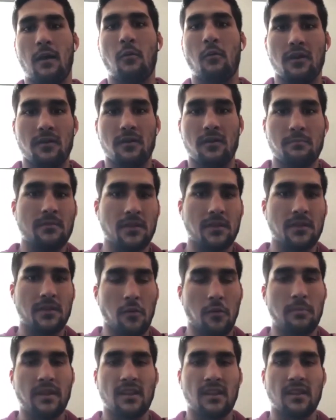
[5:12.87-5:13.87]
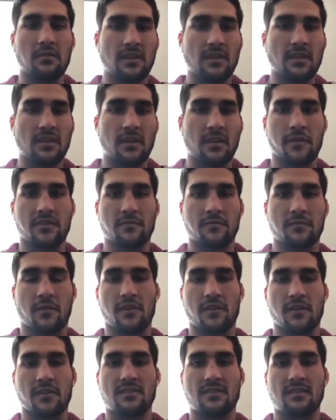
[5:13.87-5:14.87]
you know, be a little different as far
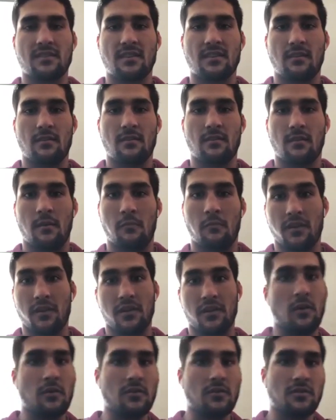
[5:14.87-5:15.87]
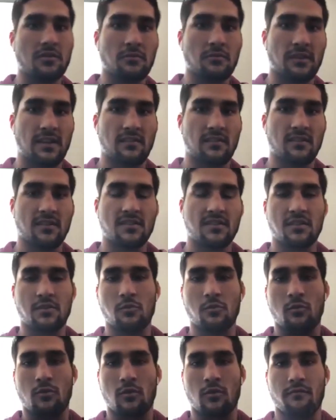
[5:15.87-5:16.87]
as I want to go to an LSU
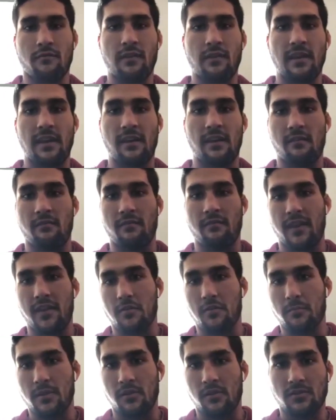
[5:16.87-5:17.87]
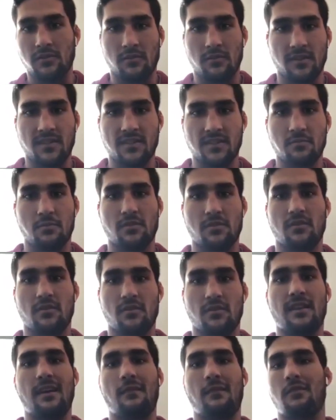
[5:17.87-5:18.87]
or a Vanderbilt or this one or that one. I don't
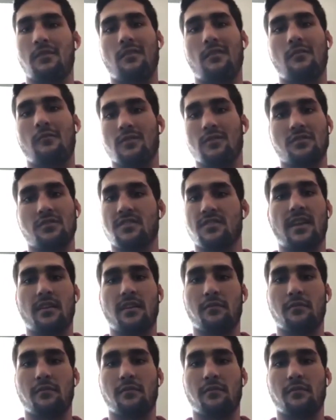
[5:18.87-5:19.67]
want to just stay in Florida.